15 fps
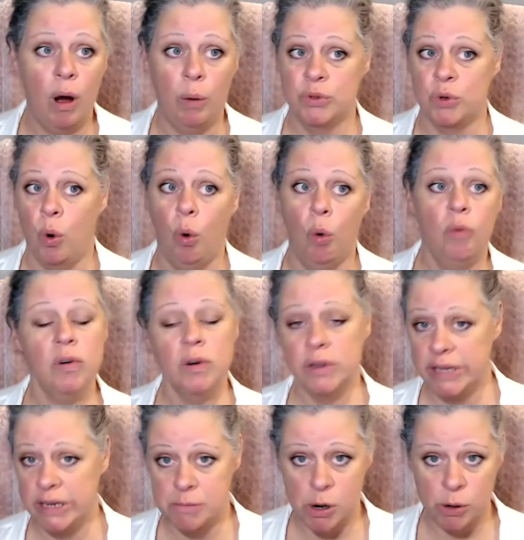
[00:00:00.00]

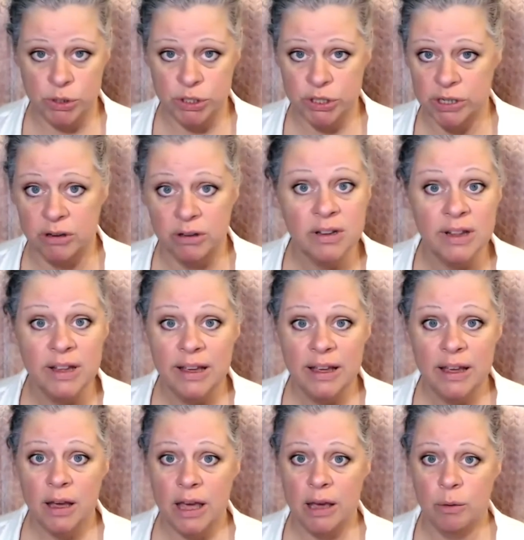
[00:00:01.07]
overly emotional.
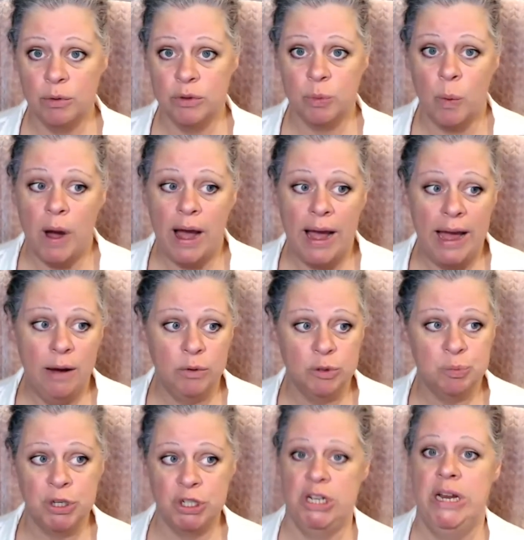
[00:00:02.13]
It's why I was
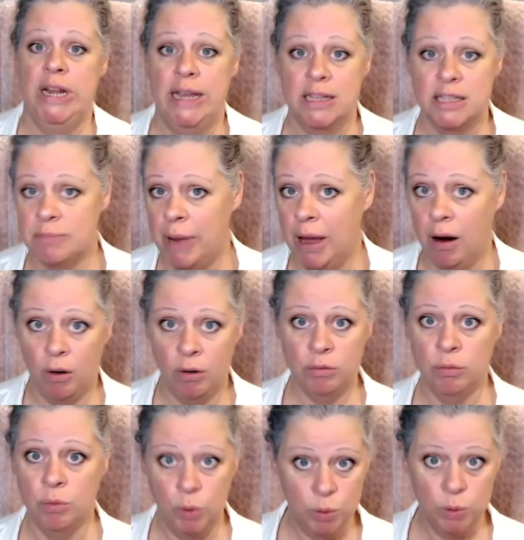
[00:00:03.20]
pushing against my own
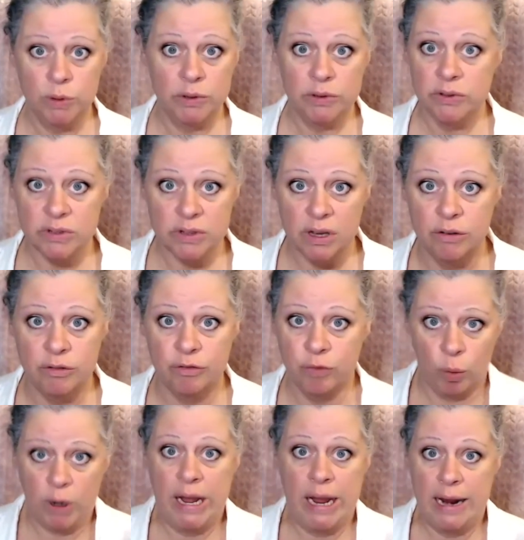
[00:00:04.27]
rules of
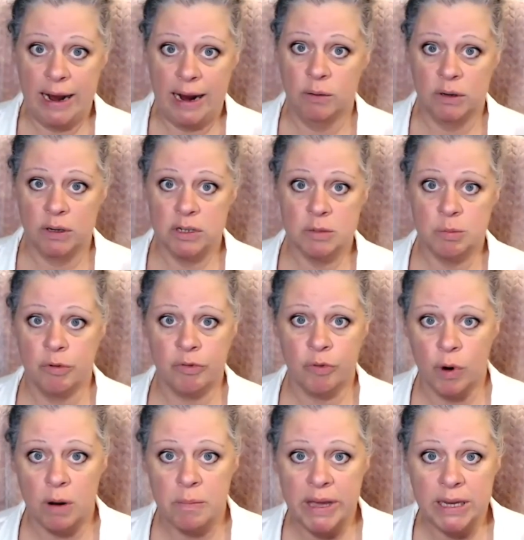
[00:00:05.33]
48 hours before
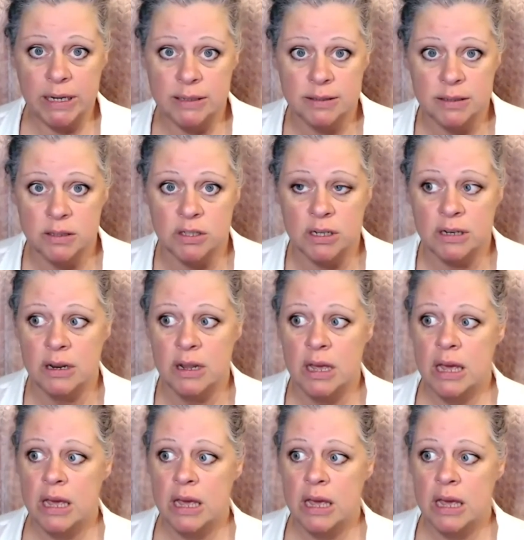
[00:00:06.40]
I make a decision.